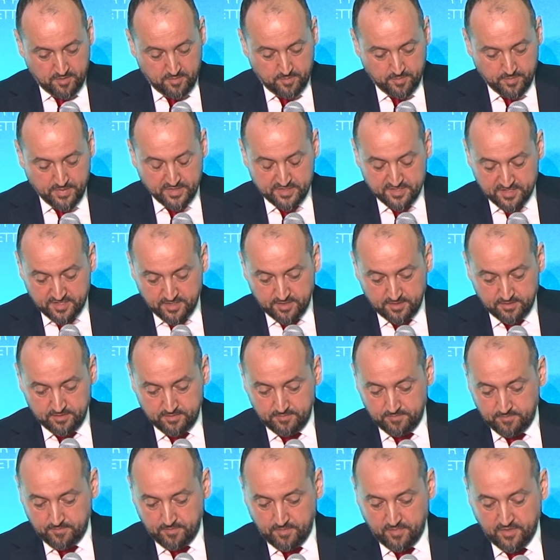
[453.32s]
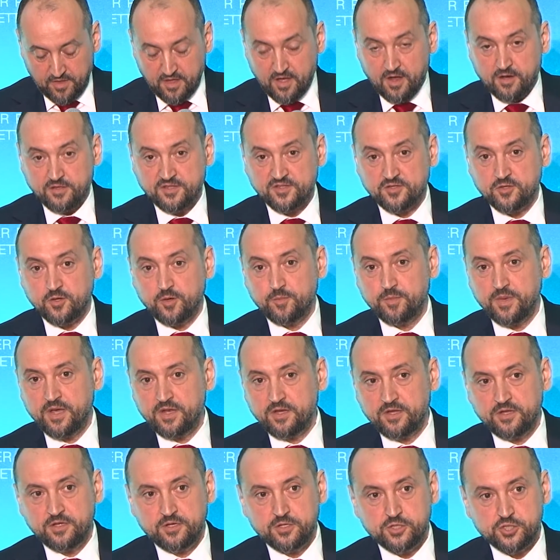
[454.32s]
But still, there are so
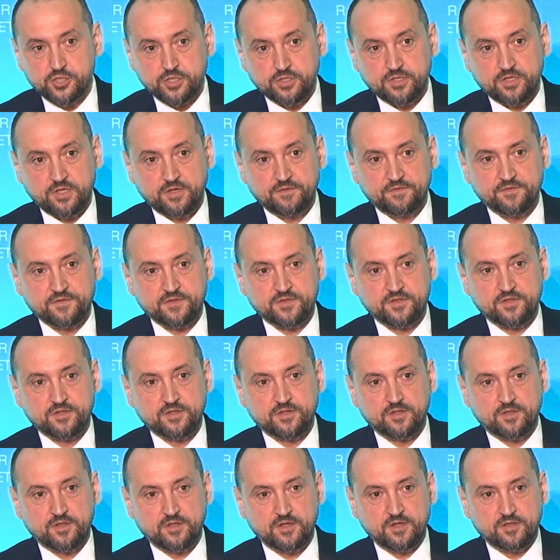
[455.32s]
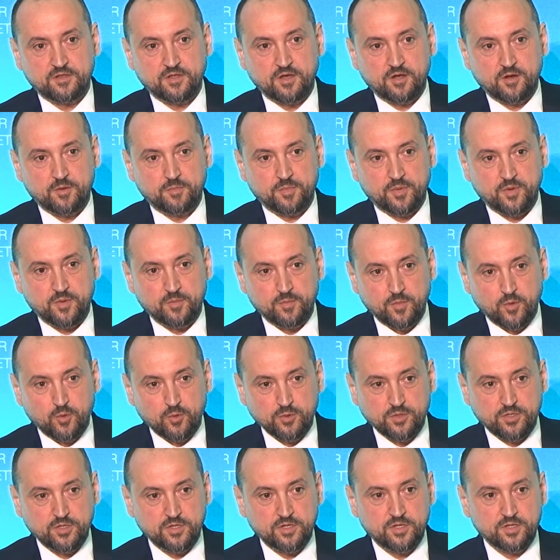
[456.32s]
many initiatives that are
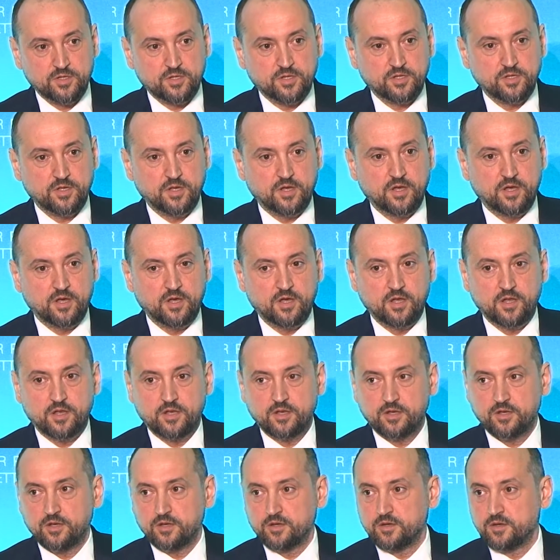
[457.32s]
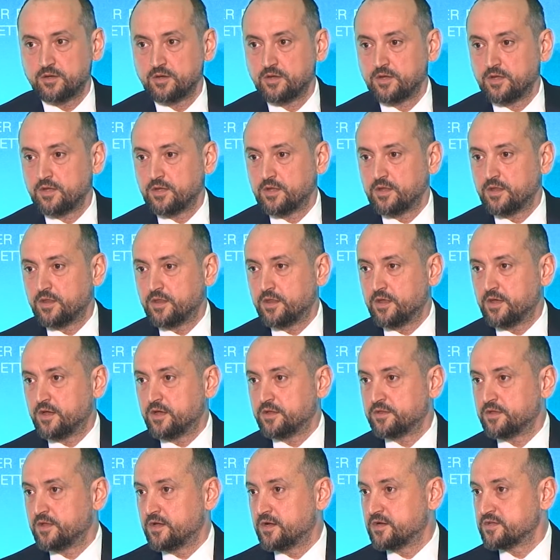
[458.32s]
promoted and
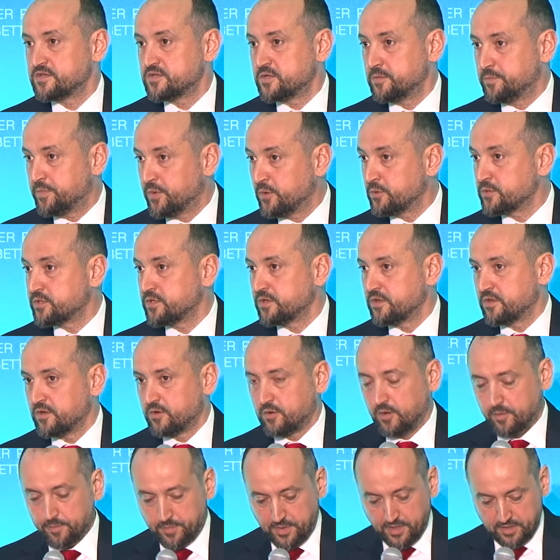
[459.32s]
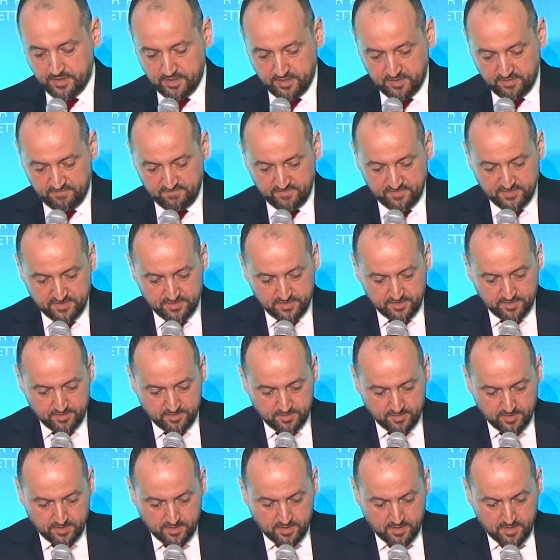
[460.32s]
that are supporting the competitiveness.
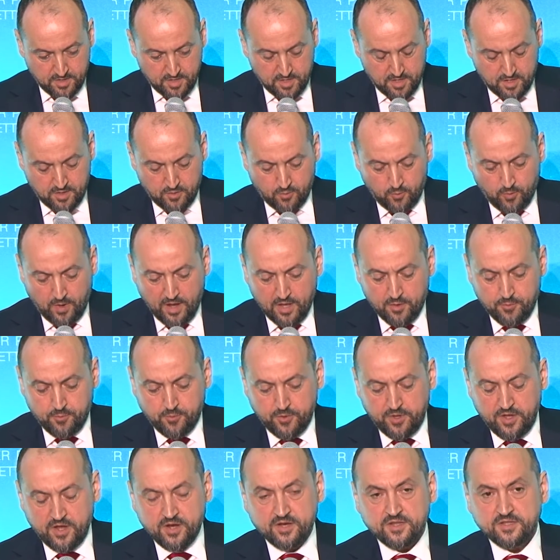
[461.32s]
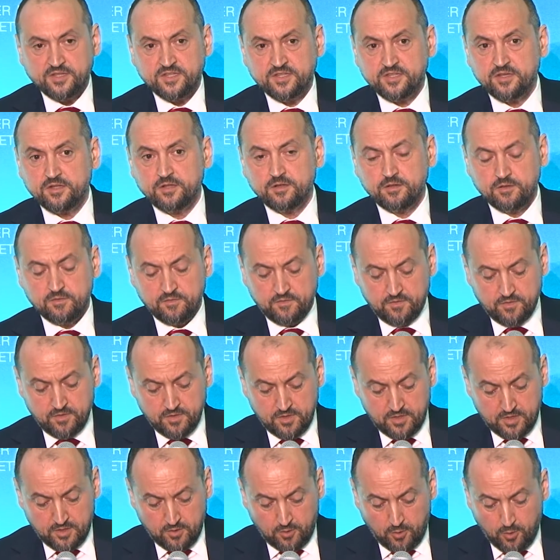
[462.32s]
Why we are still
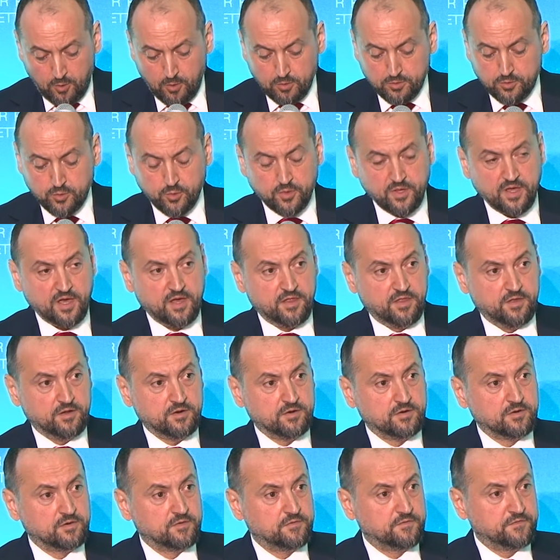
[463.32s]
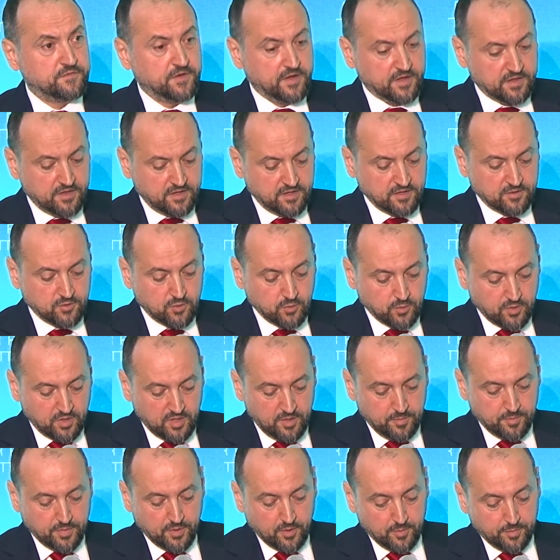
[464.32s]
all together failing to
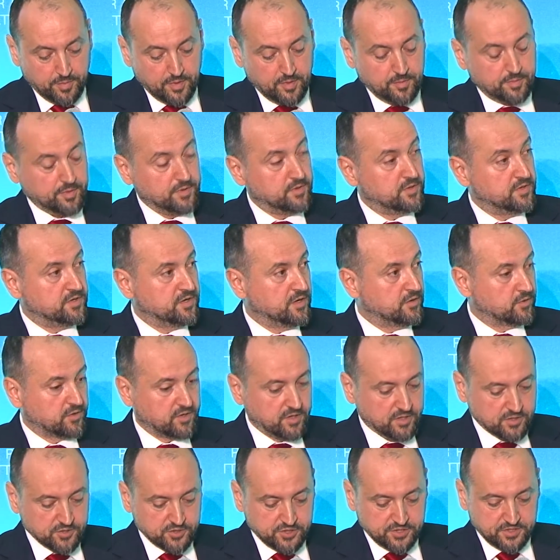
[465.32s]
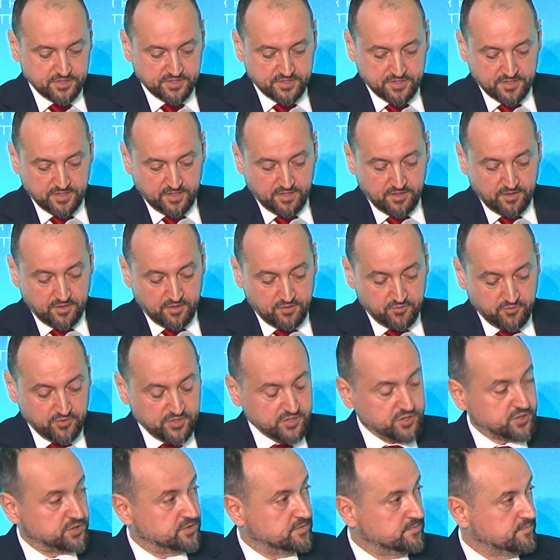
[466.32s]
keep our people in our countries and the
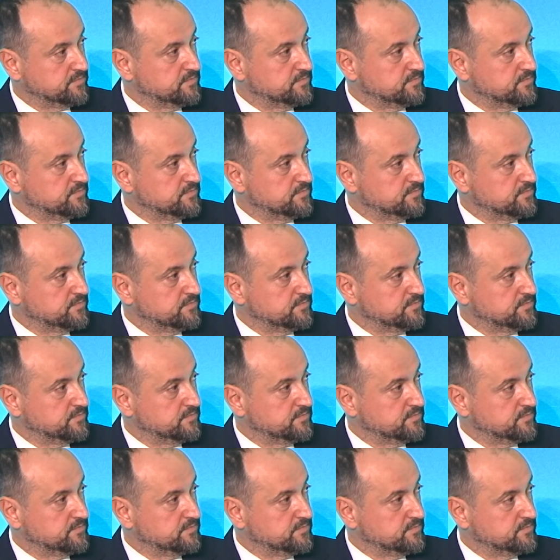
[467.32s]
region?